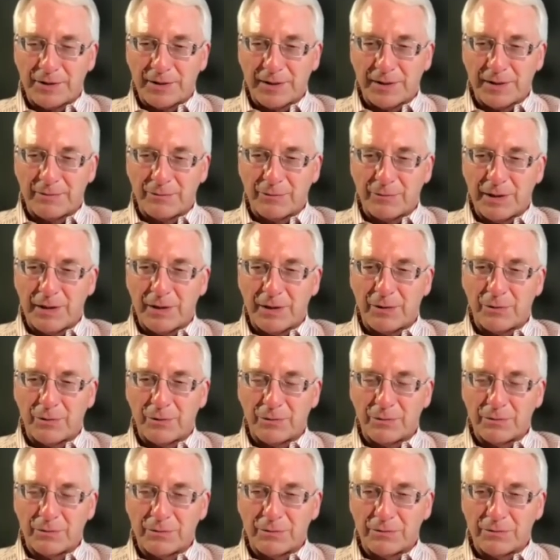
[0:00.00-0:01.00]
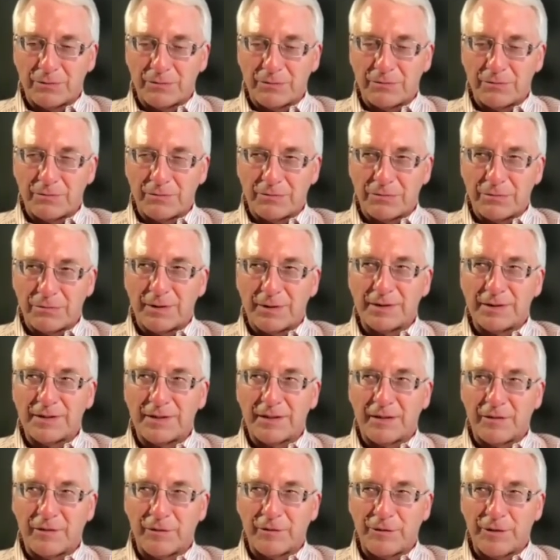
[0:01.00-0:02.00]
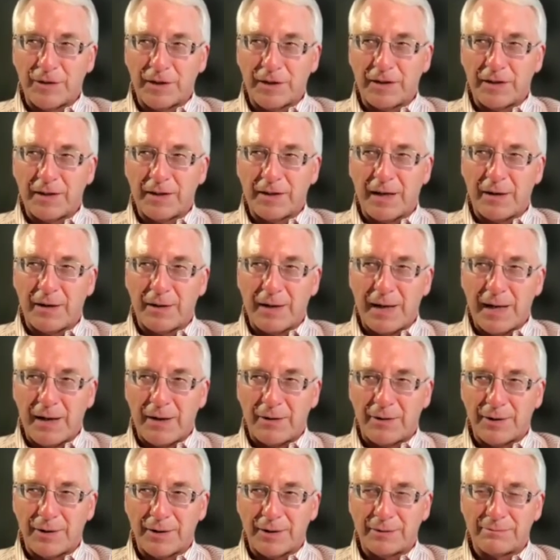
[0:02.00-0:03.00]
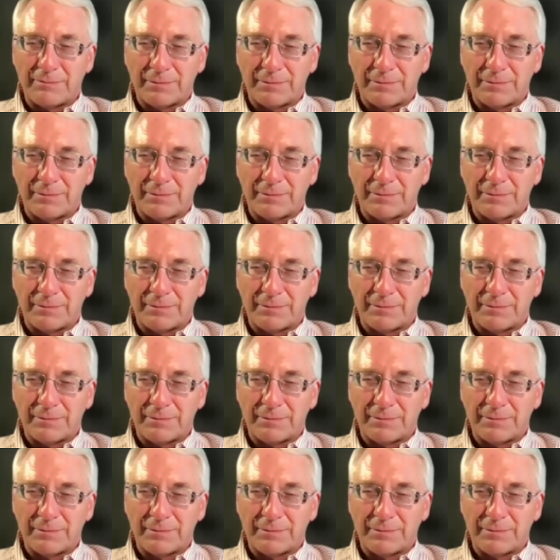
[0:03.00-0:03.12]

and we still haven't figured out how to,